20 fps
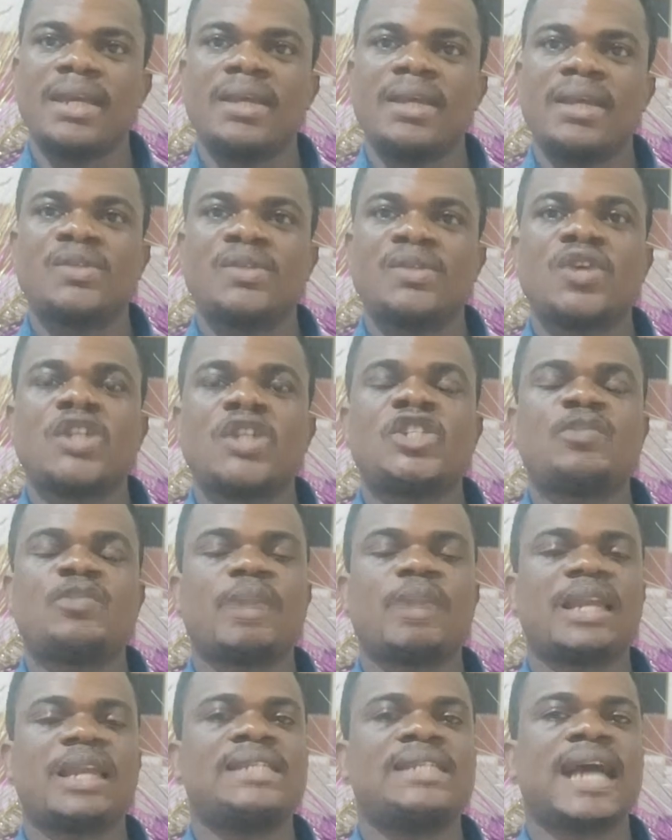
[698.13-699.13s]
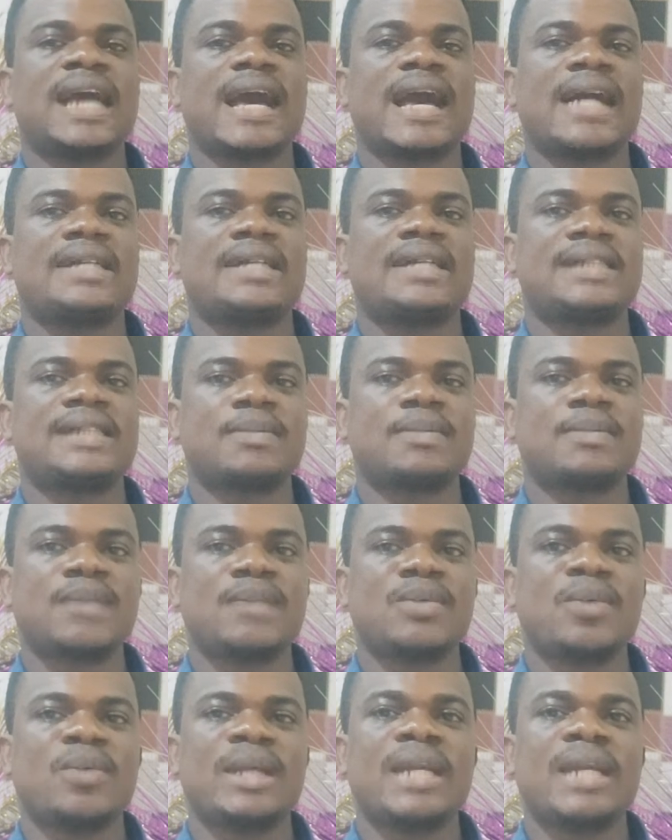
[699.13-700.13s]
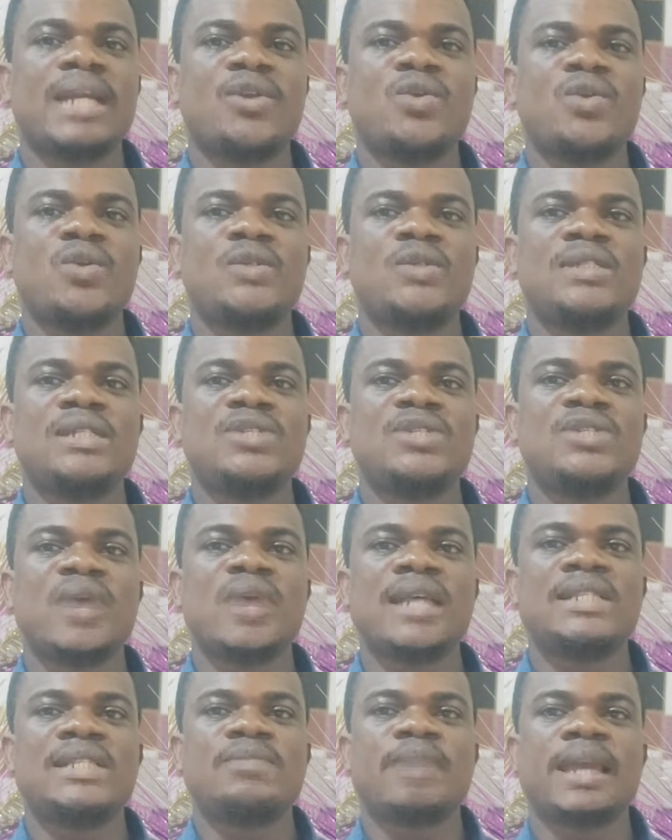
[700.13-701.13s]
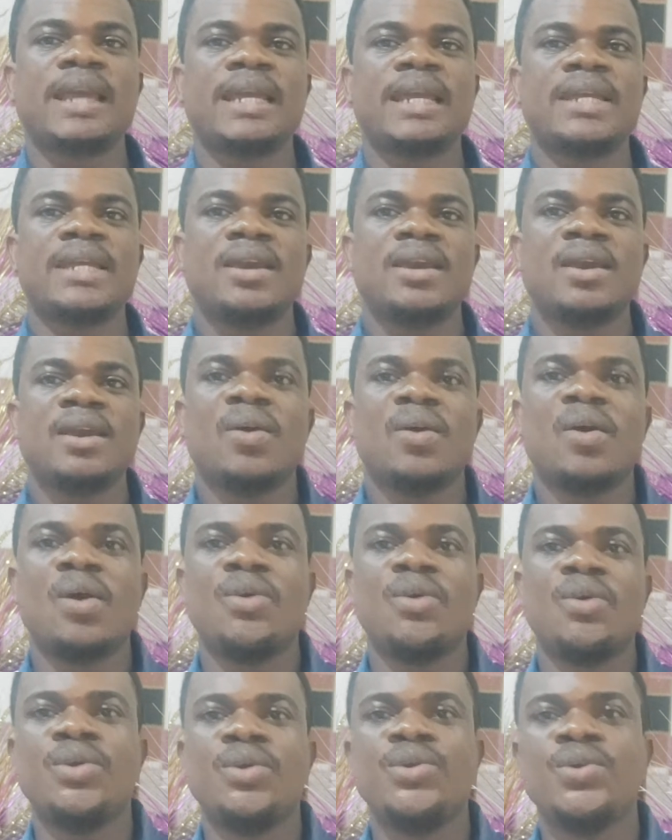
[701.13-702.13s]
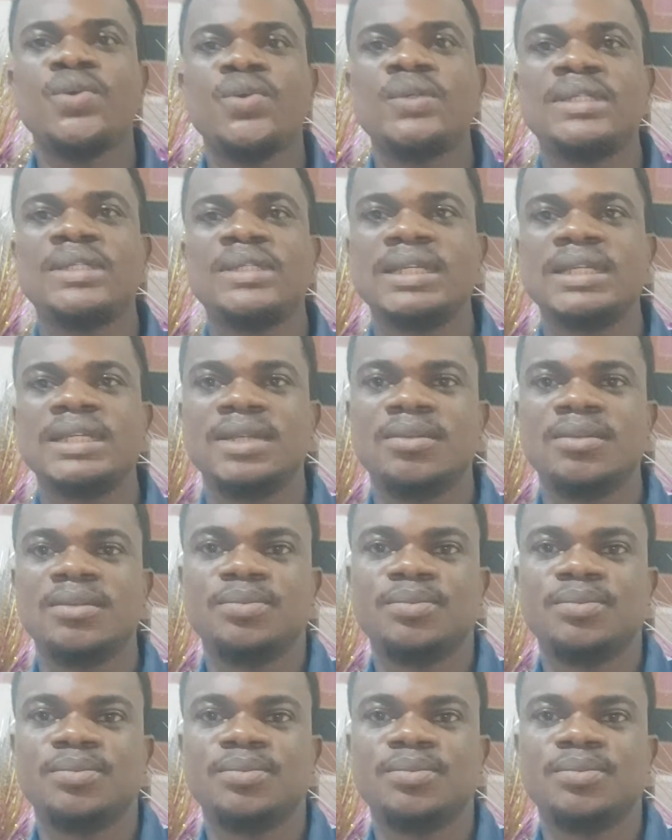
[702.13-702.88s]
Such spellings are acceptable, whether you use the US spelling or you use the